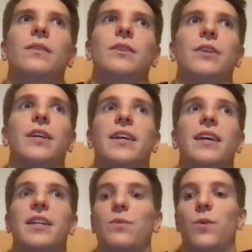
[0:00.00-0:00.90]
yeah,
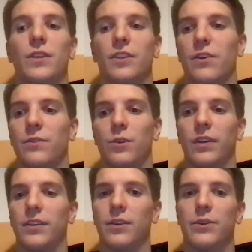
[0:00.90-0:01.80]
anyone that's kind of
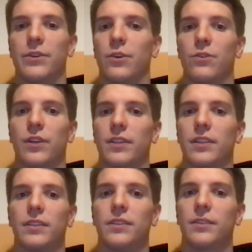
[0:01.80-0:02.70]
looking to go into contracting.